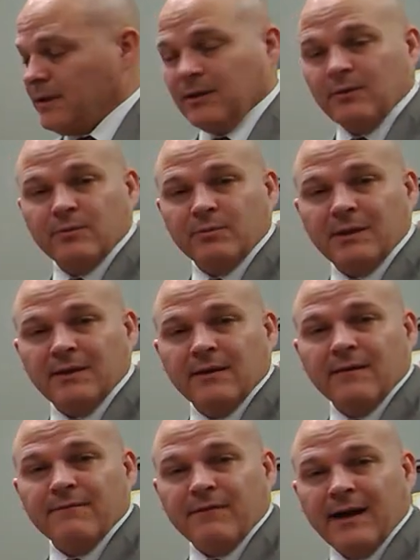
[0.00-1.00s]
here it would
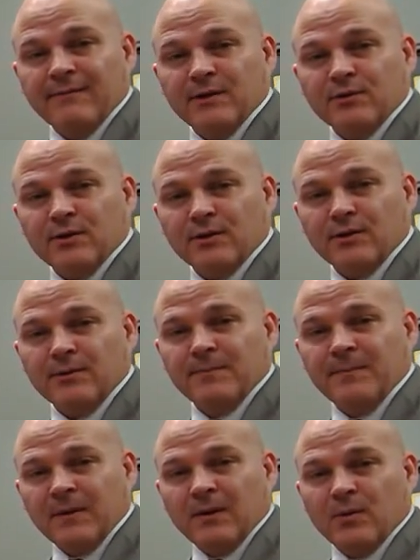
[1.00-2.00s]
be 5-year
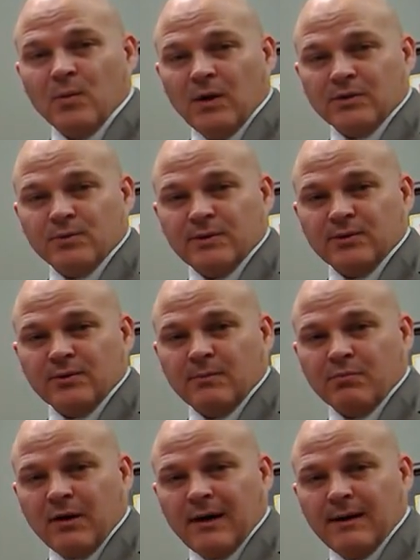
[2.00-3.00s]
term, Wall Street Journal
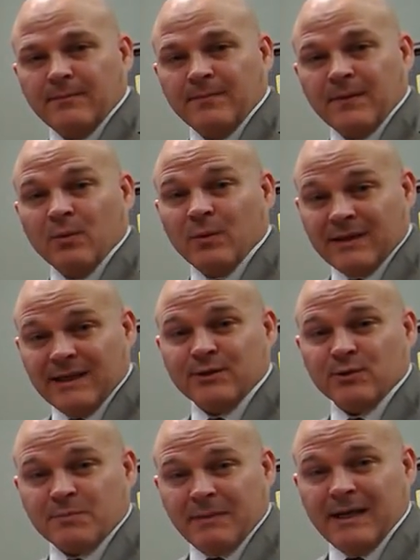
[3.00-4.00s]
Prime, with
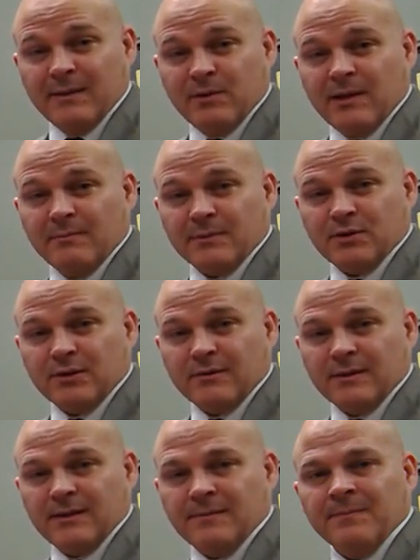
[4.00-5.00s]
interest payable at
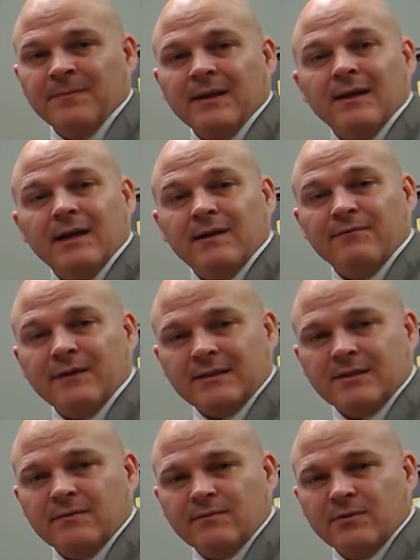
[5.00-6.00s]
maturity and a
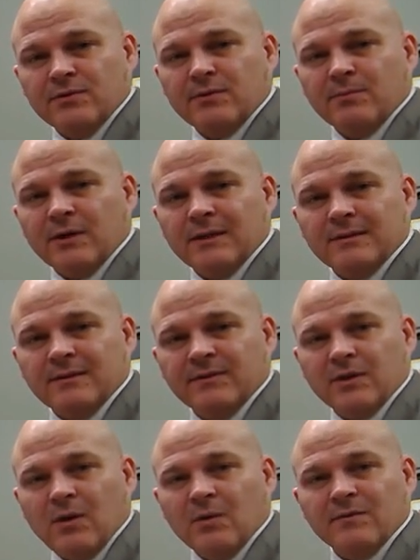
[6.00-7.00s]
fixed conversion price of
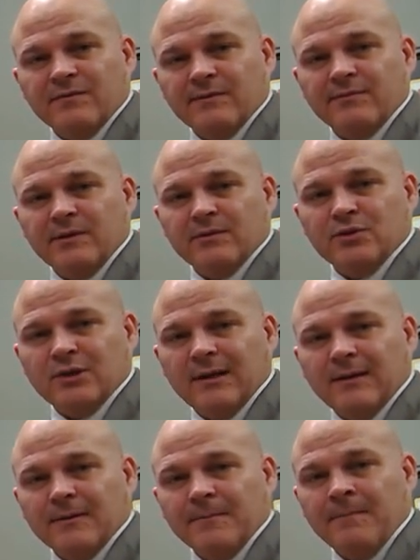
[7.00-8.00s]
$1.50 a
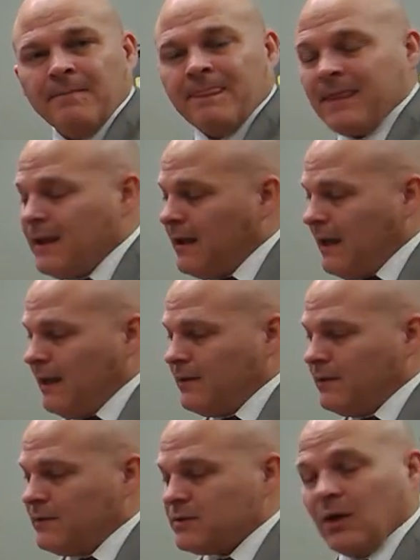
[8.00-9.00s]
share. And
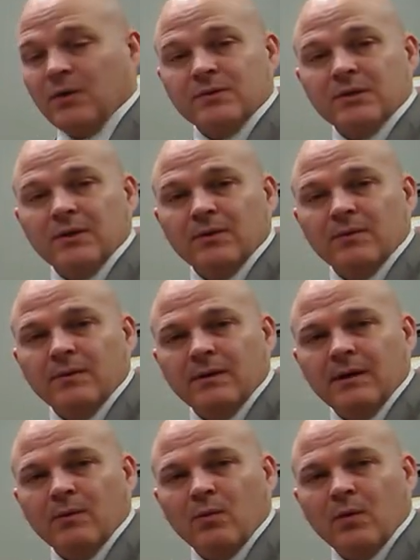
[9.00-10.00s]
then there's also
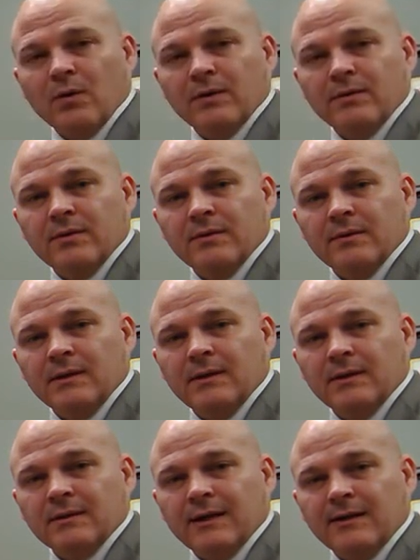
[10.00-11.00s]
a warrant
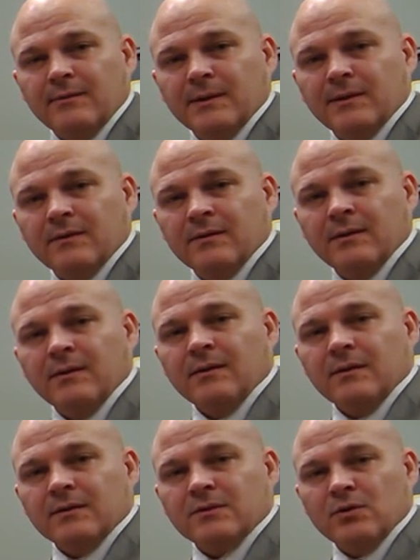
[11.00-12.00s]
entitlement
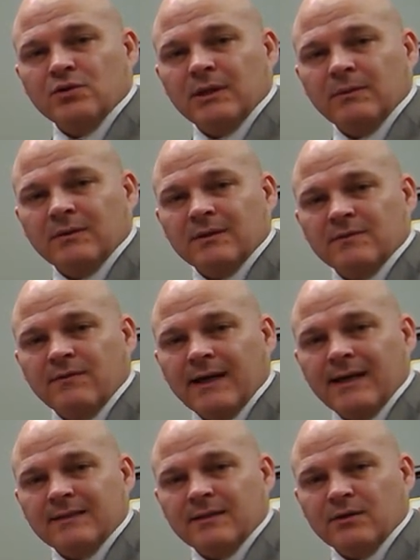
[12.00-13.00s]
associated with this
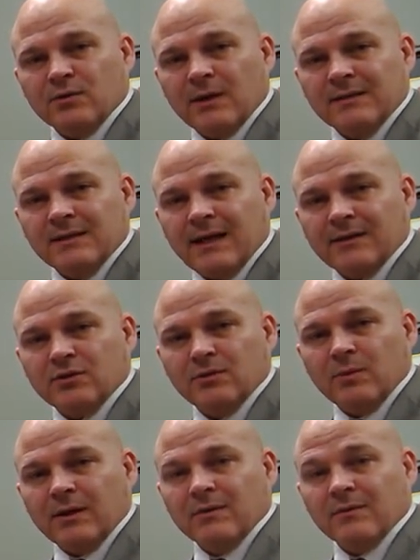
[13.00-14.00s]
financing transaction
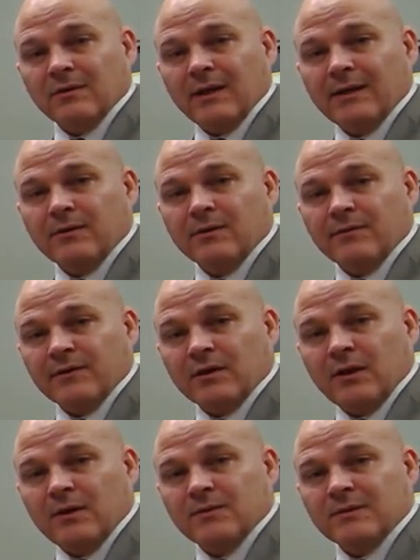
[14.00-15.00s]
where the lender, if it
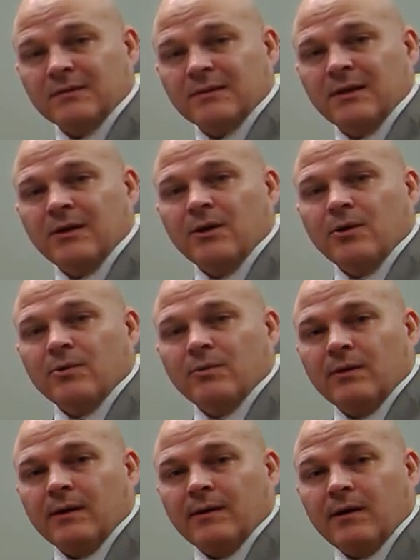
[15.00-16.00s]
closes
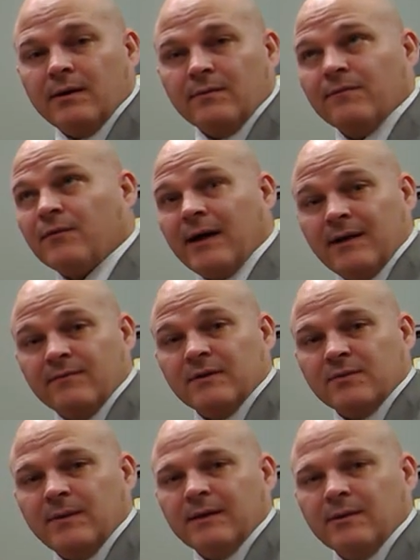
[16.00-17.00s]
on Friday of
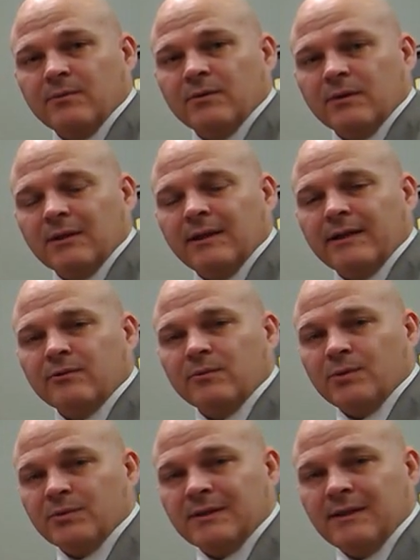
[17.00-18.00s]
this week, the lender
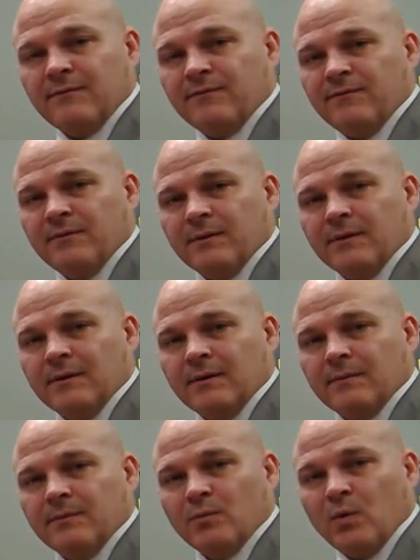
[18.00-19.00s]
will receive
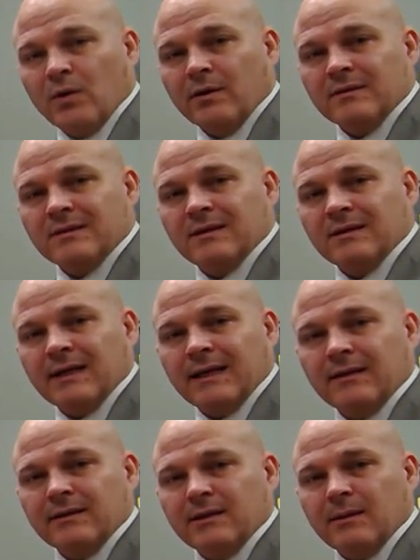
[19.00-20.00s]
warrants
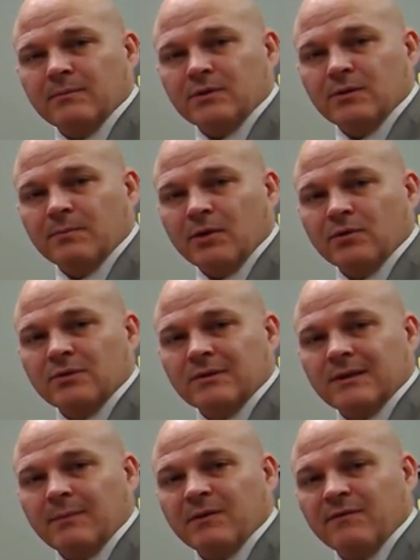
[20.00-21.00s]
entitling them to
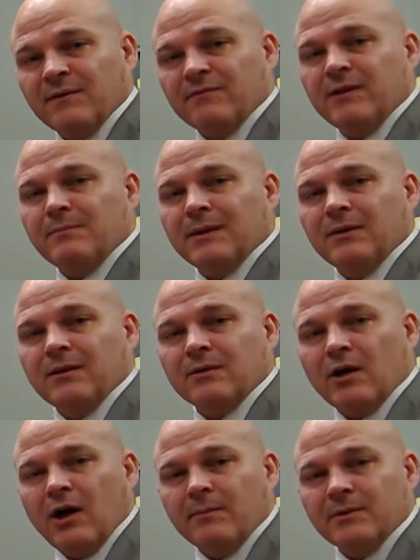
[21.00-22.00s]
purchase up to 50 million
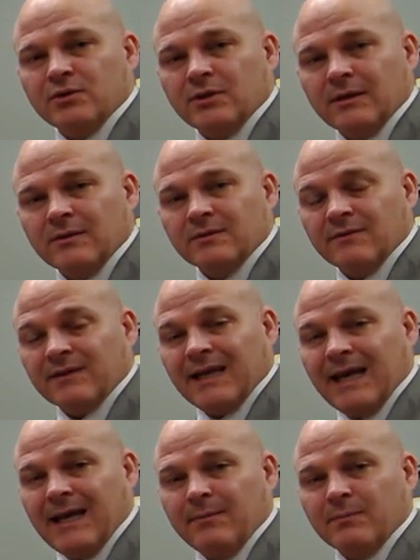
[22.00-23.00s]
common shares of
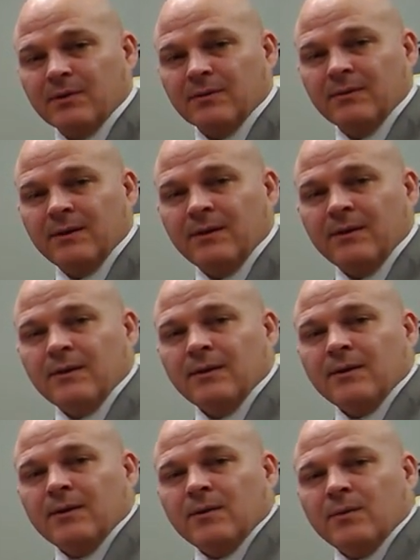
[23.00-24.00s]
Camber
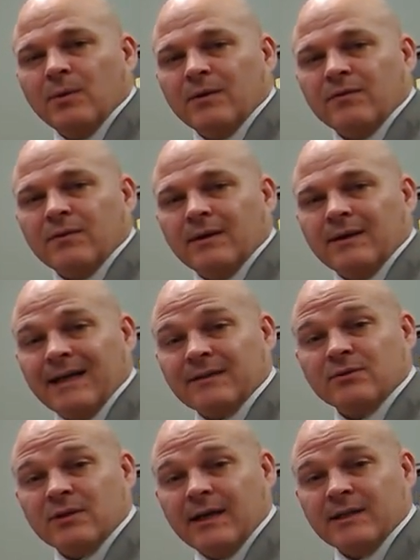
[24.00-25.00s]
with an
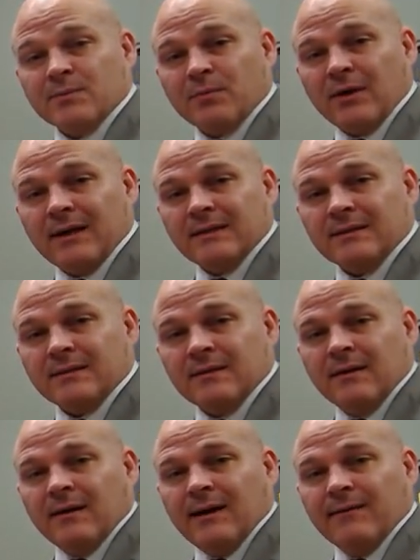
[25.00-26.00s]
exercise price
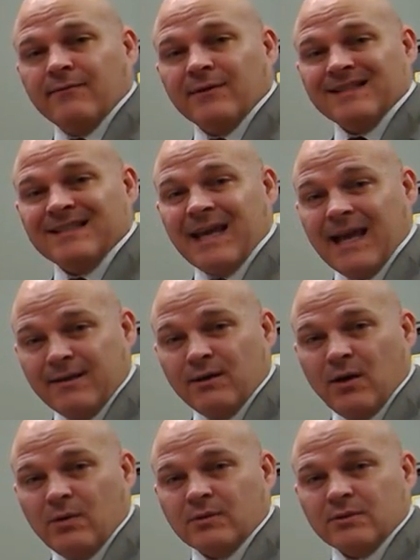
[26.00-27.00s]
of
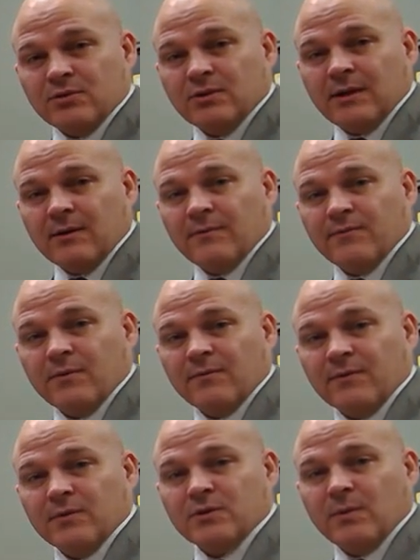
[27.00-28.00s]
$10 a share for the
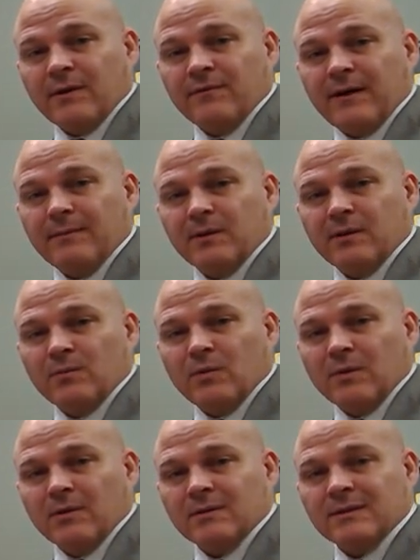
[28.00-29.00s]
first 25 million
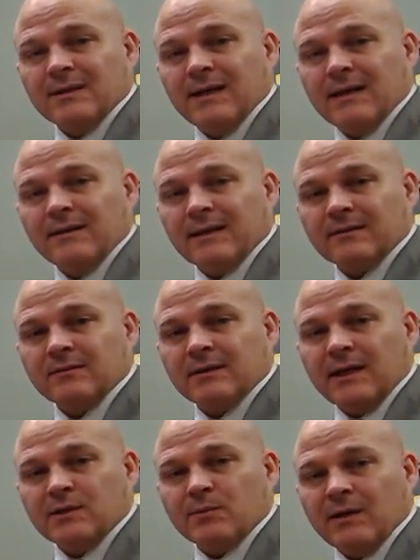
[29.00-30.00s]
warrants and an
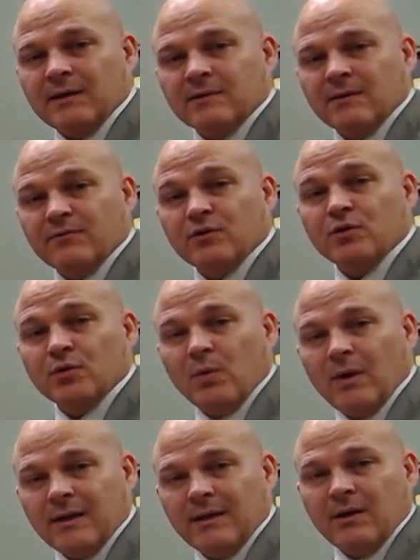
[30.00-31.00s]
exercise price of
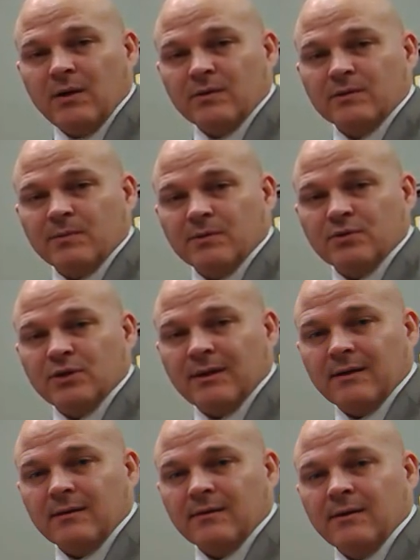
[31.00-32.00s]
$20 per
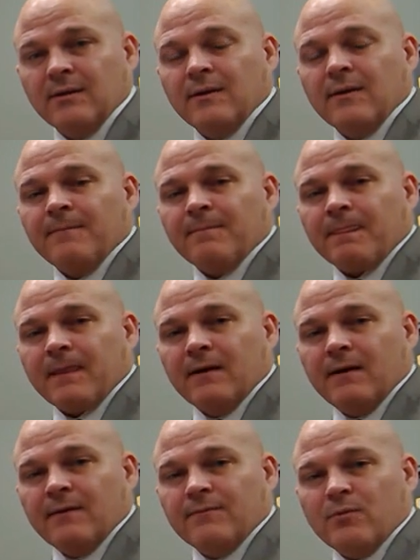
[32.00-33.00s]
share
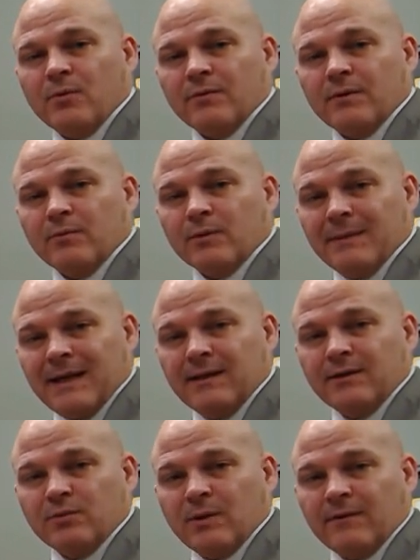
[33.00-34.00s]
for the
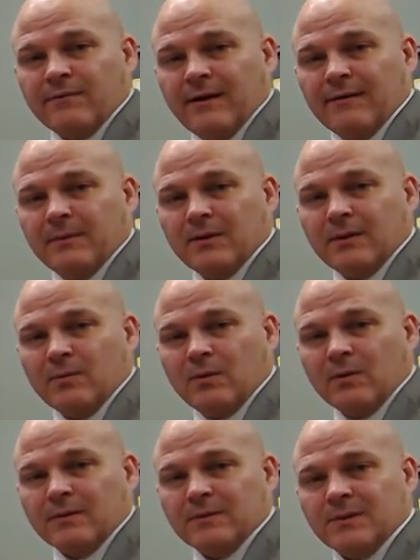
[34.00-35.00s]
remaining 25 million
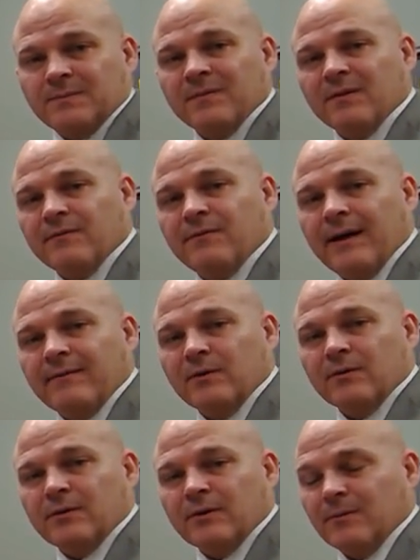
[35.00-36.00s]
warrants in a
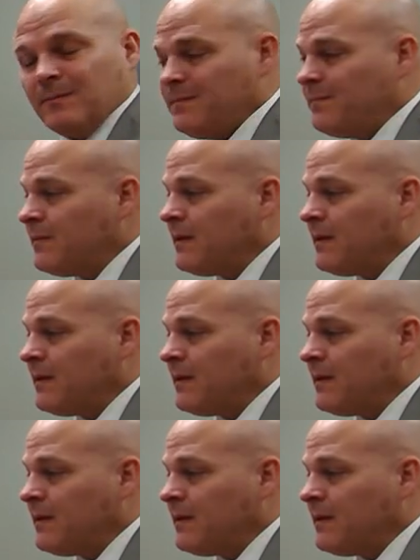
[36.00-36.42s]
5-year term.